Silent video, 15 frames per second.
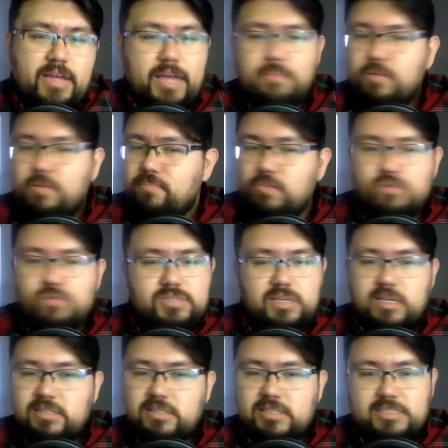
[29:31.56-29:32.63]
music
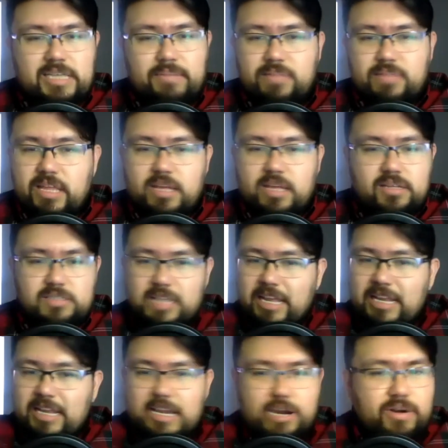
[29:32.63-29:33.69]
it's the same thing it's like
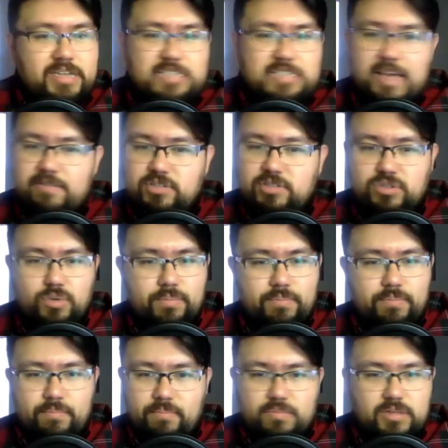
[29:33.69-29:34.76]
lyrics have some